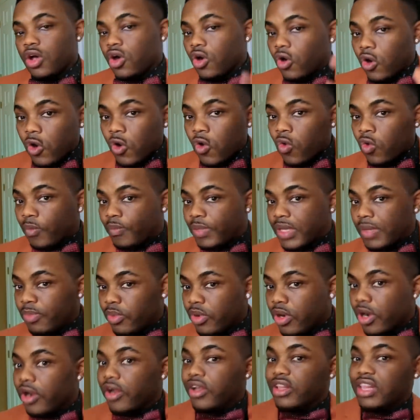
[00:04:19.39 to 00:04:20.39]
Oh, when
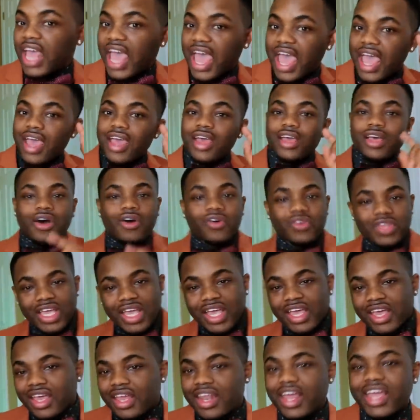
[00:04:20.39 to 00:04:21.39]
people heard that, oh
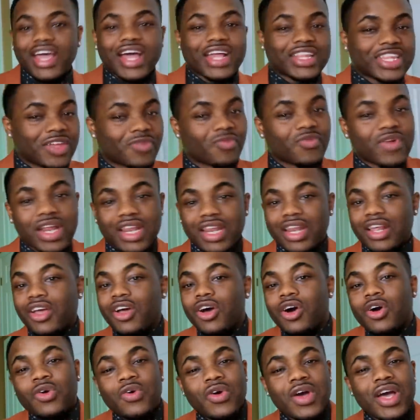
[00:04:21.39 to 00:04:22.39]
yeah, that got them ready to
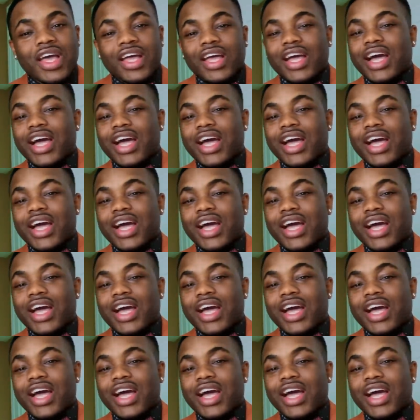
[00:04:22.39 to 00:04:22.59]
go.